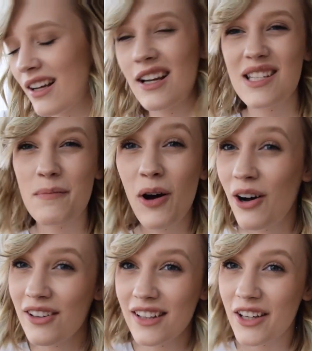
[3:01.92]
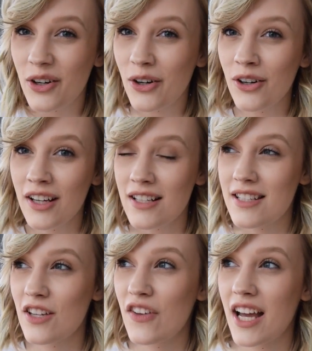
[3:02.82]
a small little
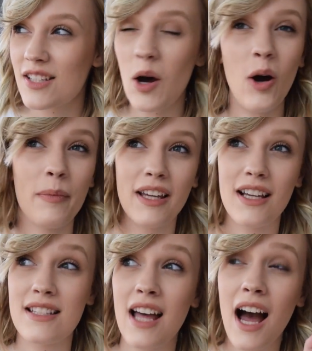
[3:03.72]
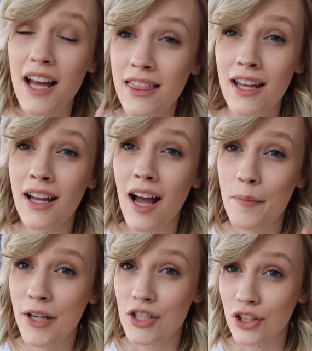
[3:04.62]
CVS haul, because I think I
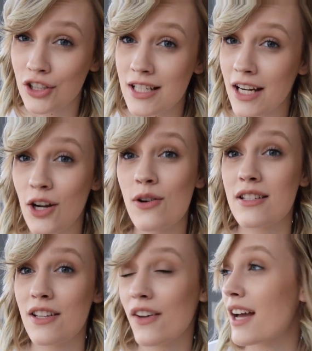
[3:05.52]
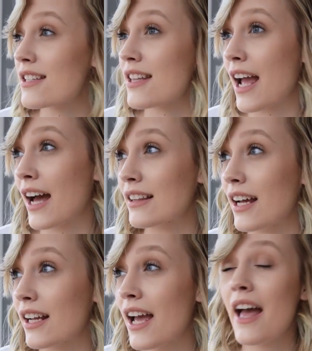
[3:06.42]
picked a good day to go to CVS. They had
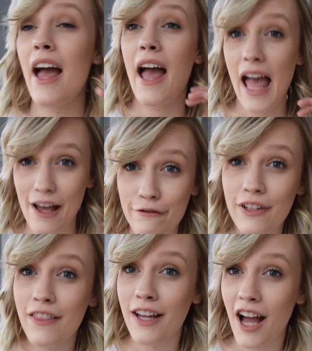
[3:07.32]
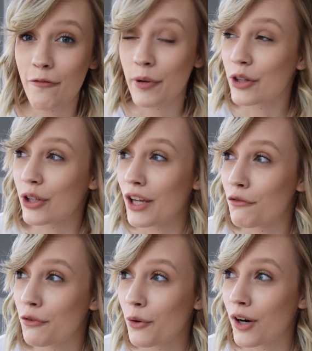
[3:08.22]
like everything I've been looking
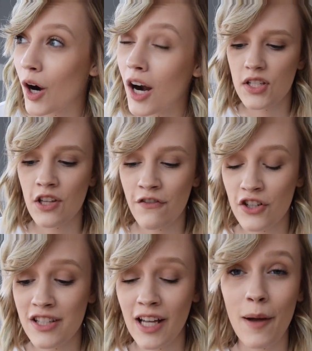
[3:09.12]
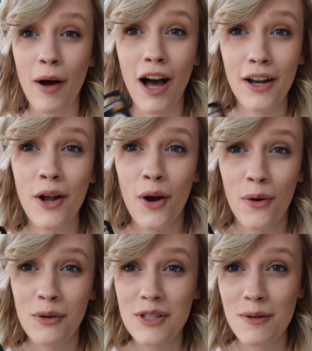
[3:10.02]
for. So the first thing I bought
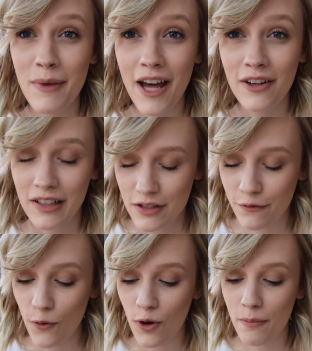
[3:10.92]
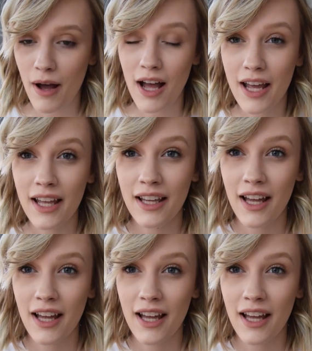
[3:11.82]
were some batteries for my